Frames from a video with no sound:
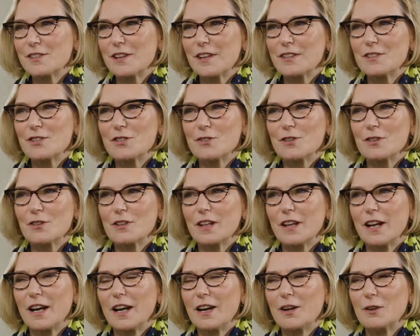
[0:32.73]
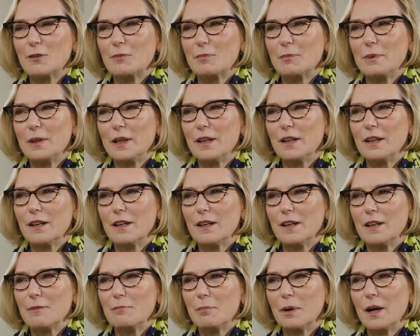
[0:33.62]
I started out being
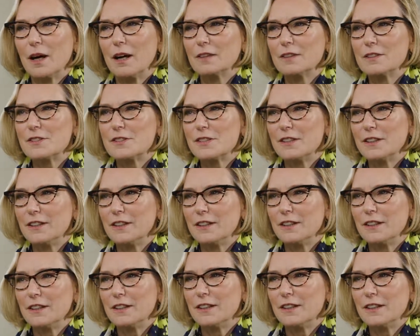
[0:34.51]
a policy